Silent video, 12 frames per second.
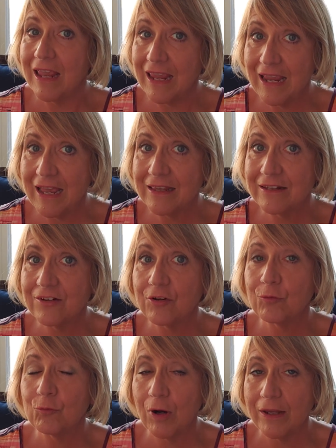And
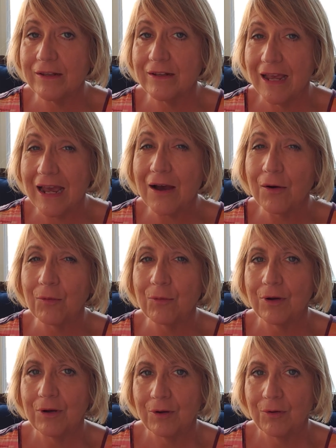right now,
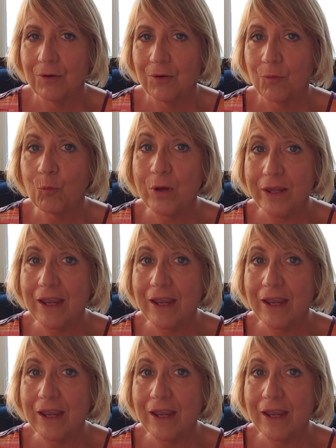we